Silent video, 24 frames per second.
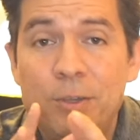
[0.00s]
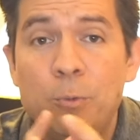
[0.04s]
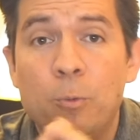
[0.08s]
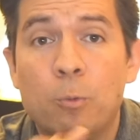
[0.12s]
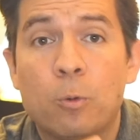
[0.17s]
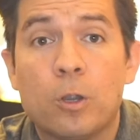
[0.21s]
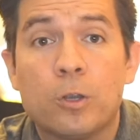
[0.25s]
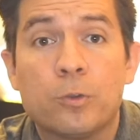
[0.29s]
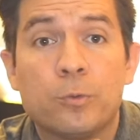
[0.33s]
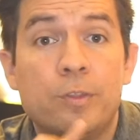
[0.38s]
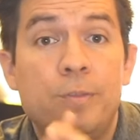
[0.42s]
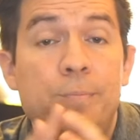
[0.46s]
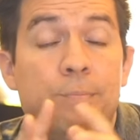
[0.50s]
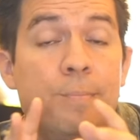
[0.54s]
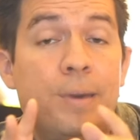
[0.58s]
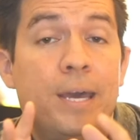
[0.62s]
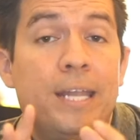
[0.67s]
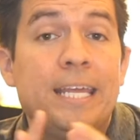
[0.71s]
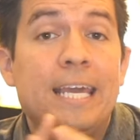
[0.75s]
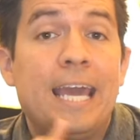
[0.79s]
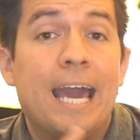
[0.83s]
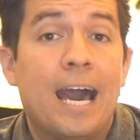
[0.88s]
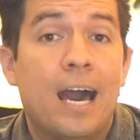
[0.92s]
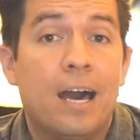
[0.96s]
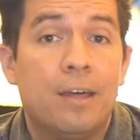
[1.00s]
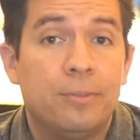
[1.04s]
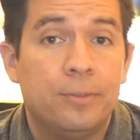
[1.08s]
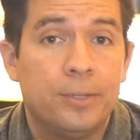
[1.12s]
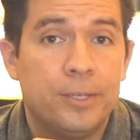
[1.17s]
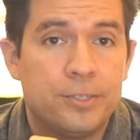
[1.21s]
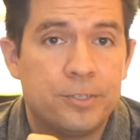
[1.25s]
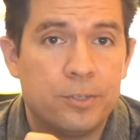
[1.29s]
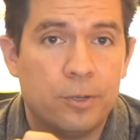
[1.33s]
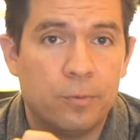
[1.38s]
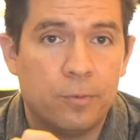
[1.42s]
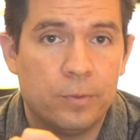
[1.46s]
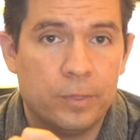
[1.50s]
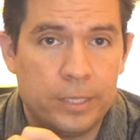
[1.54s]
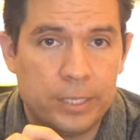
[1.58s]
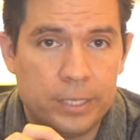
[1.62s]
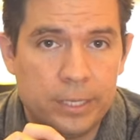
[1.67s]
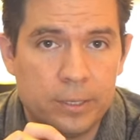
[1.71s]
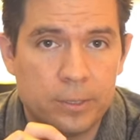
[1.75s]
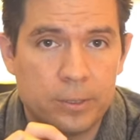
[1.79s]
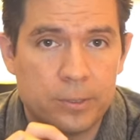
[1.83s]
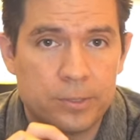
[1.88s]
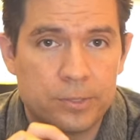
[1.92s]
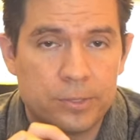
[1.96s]
worked with many athletes over the
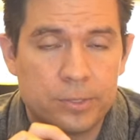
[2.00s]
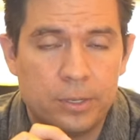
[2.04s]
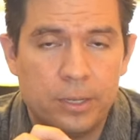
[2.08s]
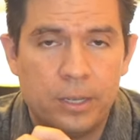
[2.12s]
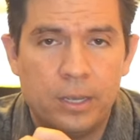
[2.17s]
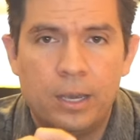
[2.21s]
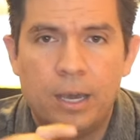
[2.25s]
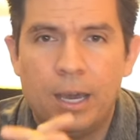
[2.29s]
years,